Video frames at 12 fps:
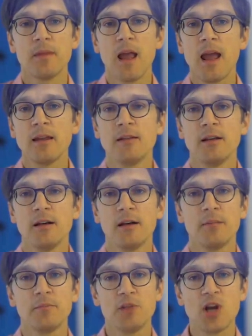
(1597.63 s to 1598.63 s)
and
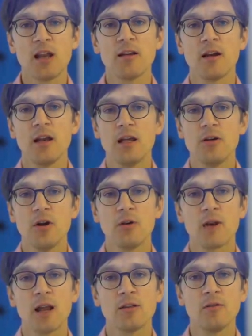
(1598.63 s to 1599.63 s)
uh, generally, you
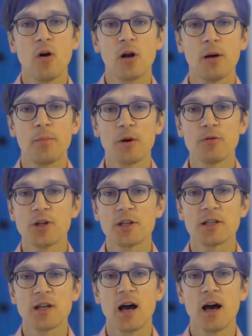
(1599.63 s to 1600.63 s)
know, random walk
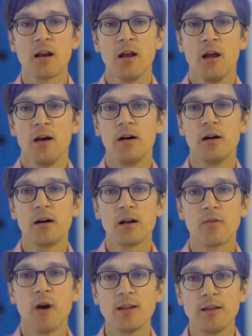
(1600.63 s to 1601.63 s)
approaches are uh,
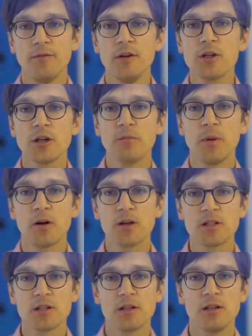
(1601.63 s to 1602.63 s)
quite efficient
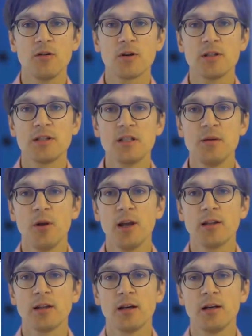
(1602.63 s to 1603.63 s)
because you can
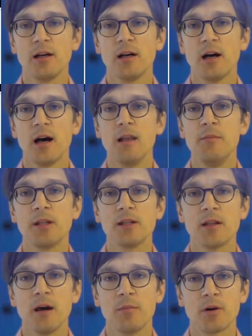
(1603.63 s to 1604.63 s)
simulate uh, a
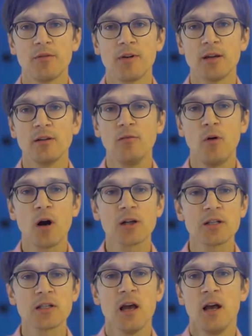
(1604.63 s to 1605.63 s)
limited number of random
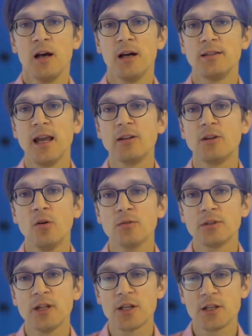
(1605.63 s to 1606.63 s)
walks. They
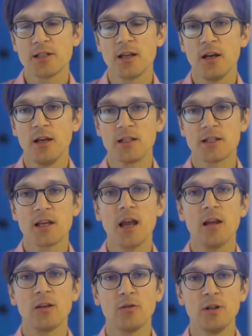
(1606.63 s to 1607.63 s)
don't necessarily
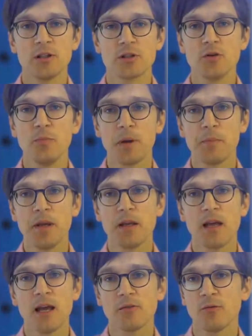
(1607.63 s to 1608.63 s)
scale to the super big
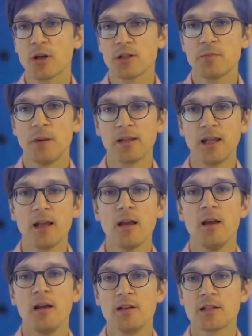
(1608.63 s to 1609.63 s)
networks, but they
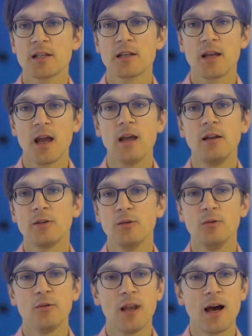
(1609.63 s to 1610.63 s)
scale
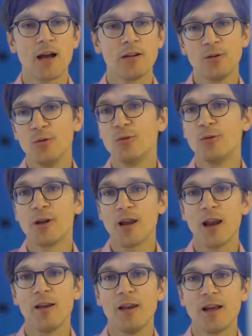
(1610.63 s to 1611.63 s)
to, to
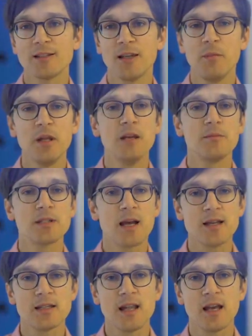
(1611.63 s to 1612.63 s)
let's say,
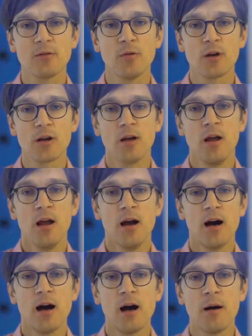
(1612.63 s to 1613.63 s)
medium-sized network.
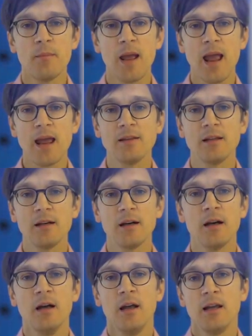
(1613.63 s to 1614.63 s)
Um, and
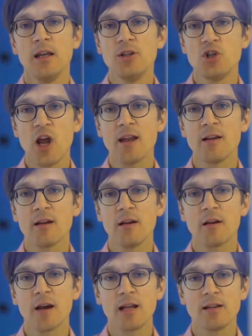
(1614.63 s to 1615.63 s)
uh, in
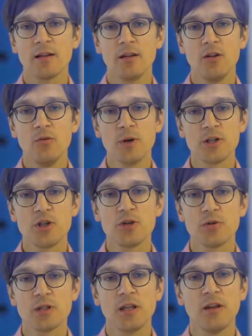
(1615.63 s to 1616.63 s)
general, right, you must
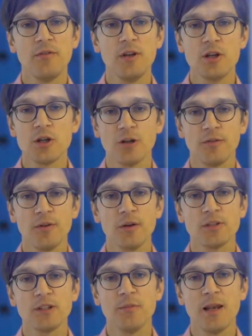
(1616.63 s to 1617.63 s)
choose the definition of
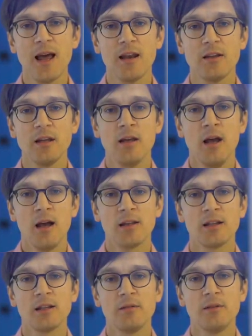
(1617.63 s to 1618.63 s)
node similarity
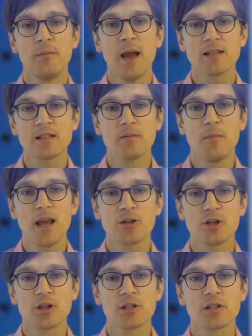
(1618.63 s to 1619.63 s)
that best
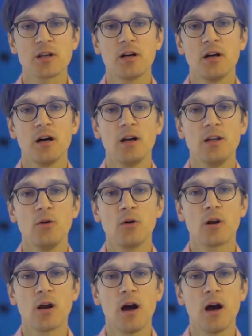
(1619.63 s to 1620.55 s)
matches uh, your